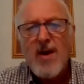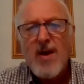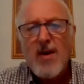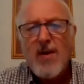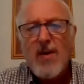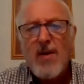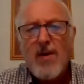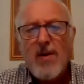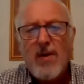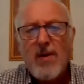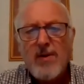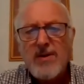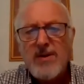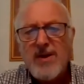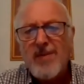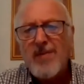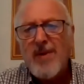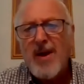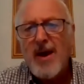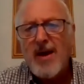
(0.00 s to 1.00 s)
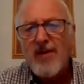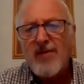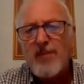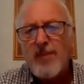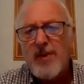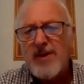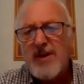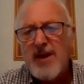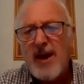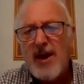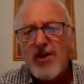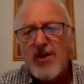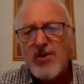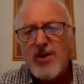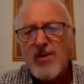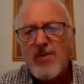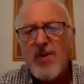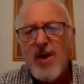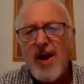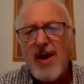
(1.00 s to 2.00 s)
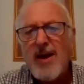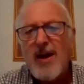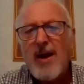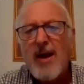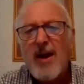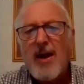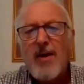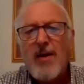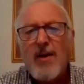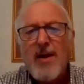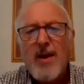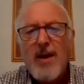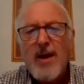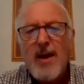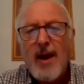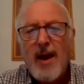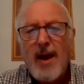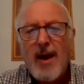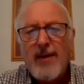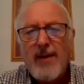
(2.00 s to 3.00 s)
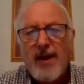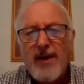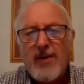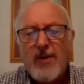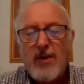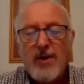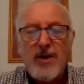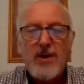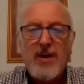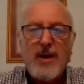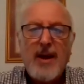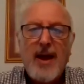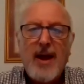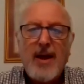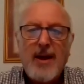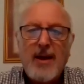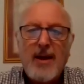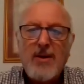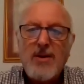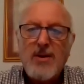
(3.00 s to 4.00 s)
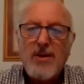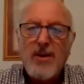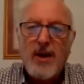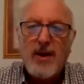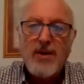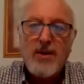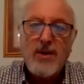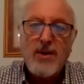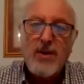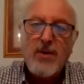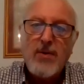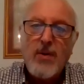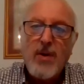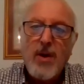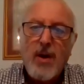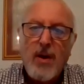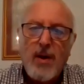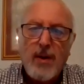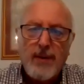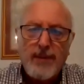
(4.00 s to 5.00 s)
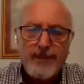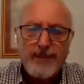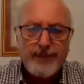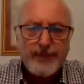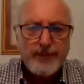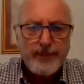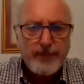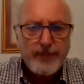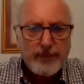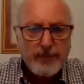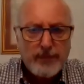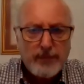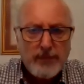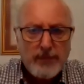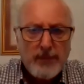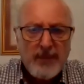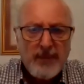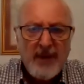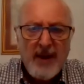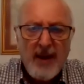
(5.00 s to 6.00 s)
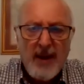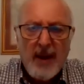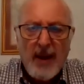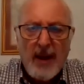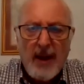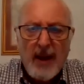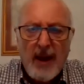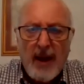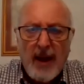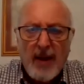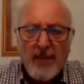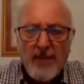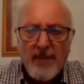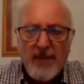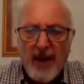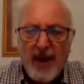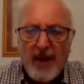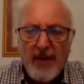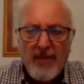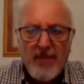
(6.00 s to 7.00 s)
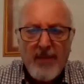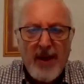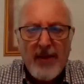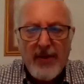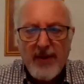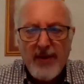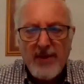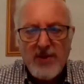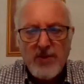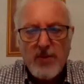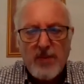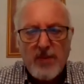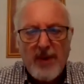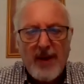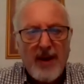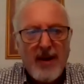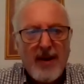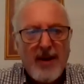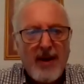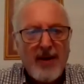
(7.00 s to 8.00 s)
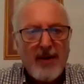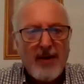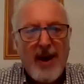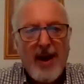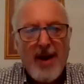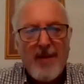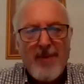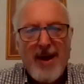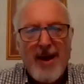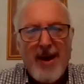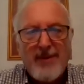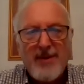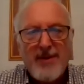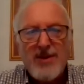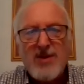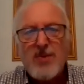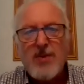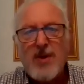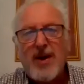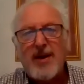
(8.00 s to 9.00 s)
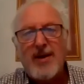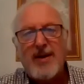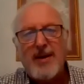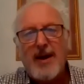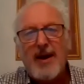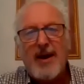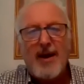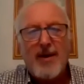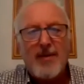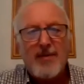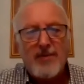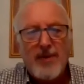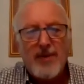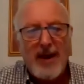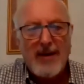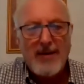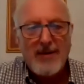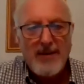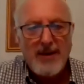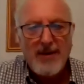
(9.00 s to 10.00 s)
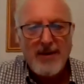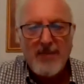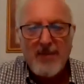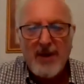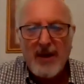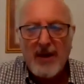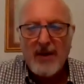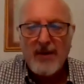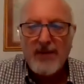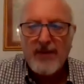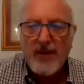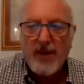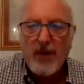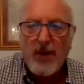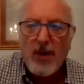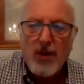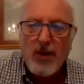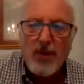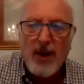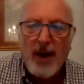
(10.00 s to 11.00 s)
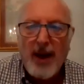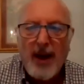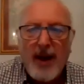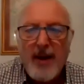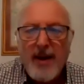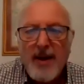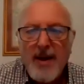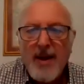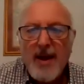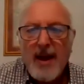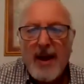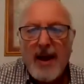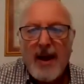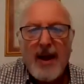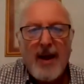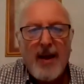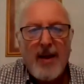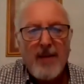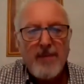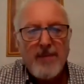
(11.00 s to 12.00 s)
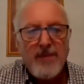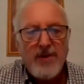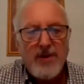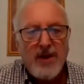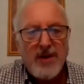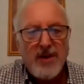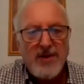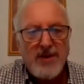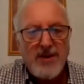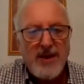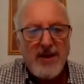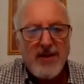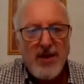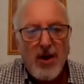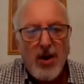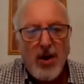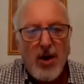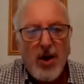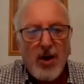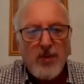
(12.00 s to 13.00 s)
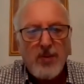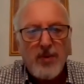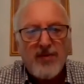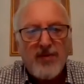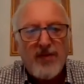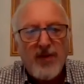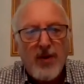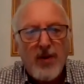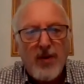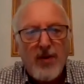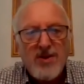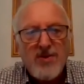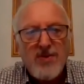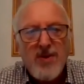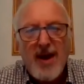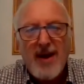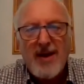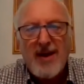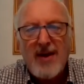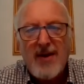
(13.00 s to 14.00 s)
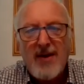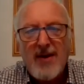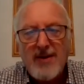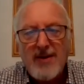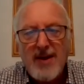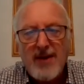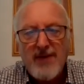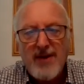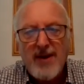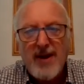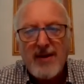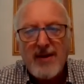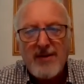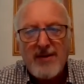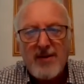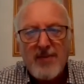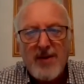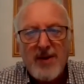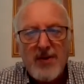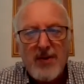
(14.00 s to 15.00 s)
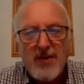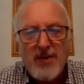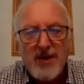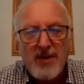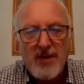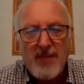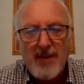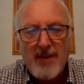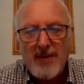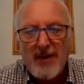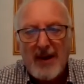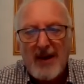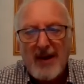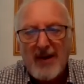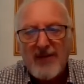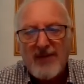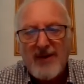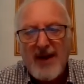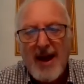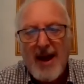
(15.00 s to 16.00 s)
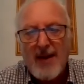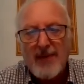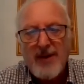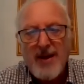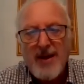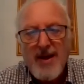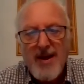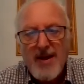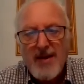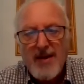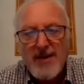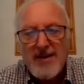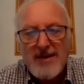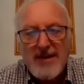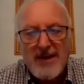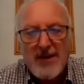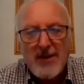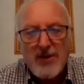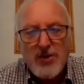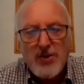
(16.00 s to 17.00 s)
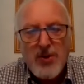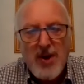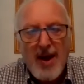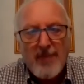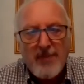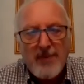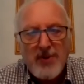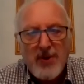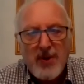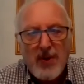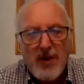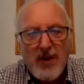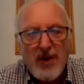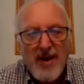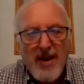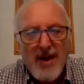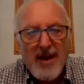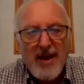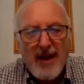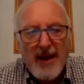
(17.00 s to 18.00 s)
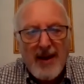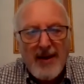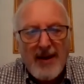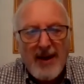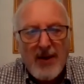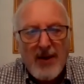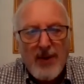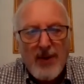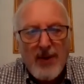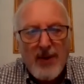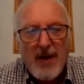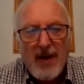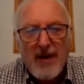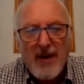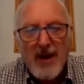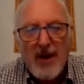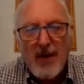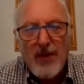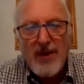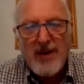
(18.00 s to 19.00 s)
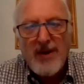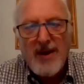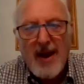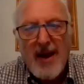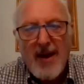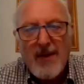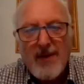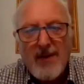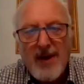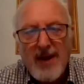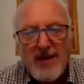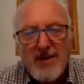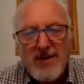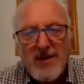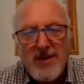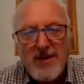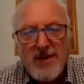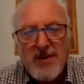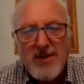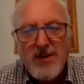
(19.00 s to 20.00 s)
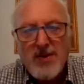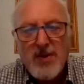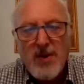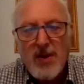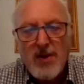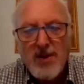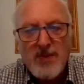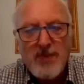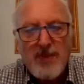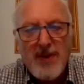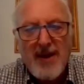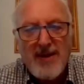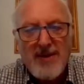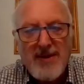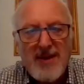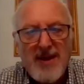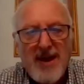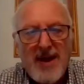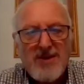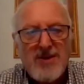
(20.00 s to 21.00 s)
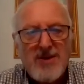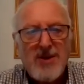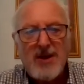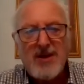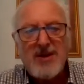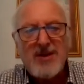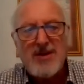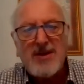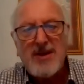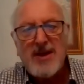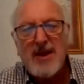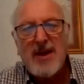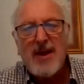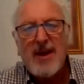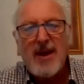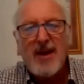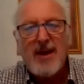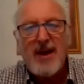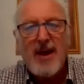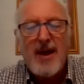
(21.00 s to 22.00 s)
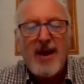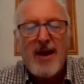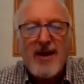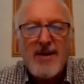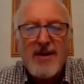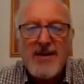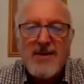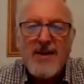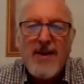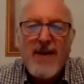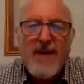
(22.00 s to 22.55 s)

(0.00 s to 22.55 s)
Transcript: or some kind of protection right here in order to get into the crawl. Other methods would be like, how about this one? Right in the middle of the hallway, you can see the hardwood floors right here, and they've cut them in order to be able to lift out this little trapdoor. And here we are going down into this crawl space. And as you can see, it is